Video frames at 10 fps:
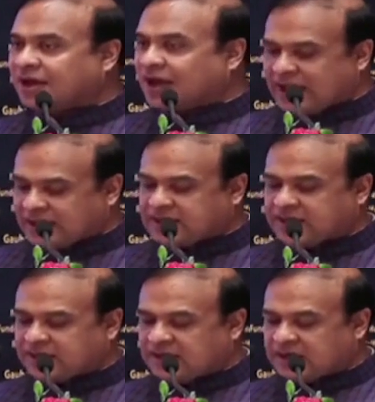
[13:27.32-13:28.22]
I think
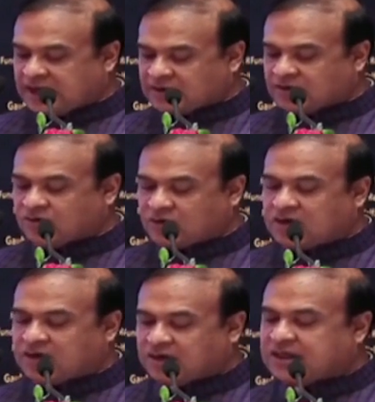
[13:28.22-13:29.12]
they do not
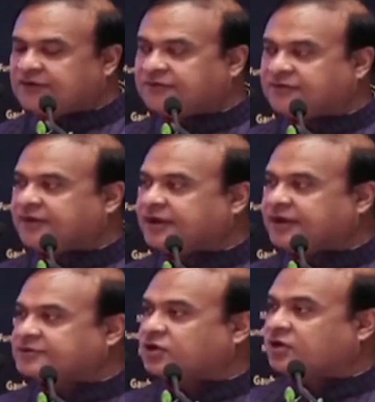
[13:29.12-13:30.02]
deserve
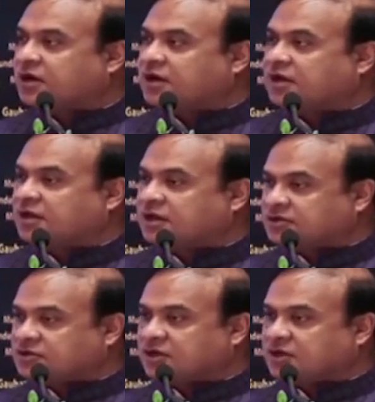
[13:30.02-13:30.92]
fresh order.
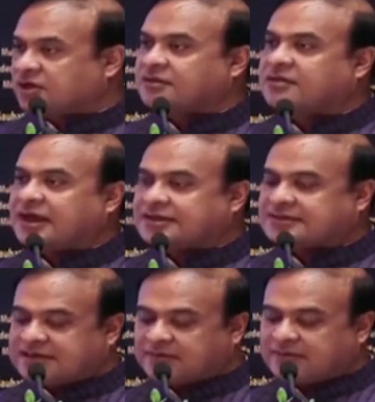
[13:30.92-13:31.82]
So this
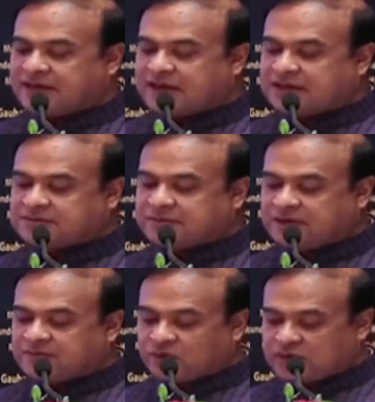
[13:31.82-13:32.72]
asset management
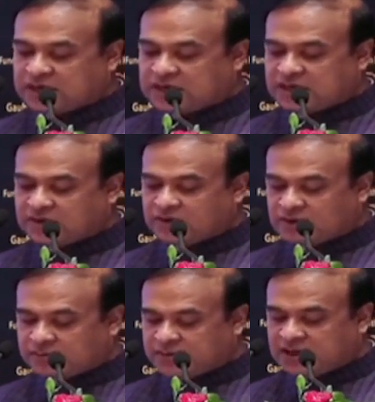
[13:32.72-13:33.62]
portal
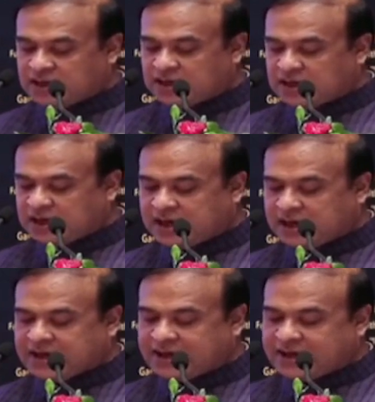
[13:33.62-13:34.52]
will be a
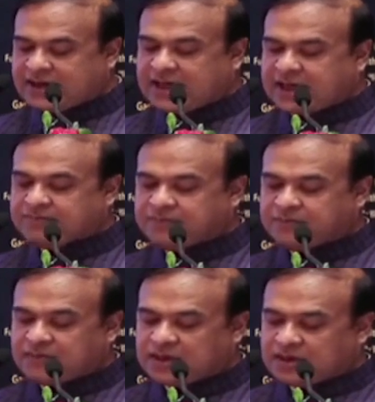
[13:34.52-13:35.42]
great help
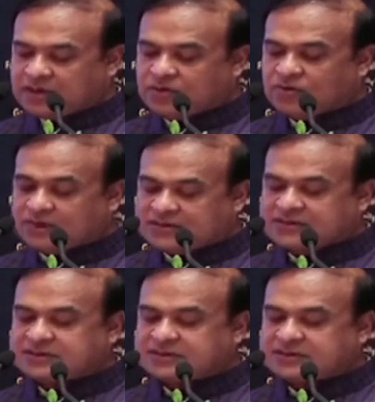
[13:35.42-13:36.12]
towards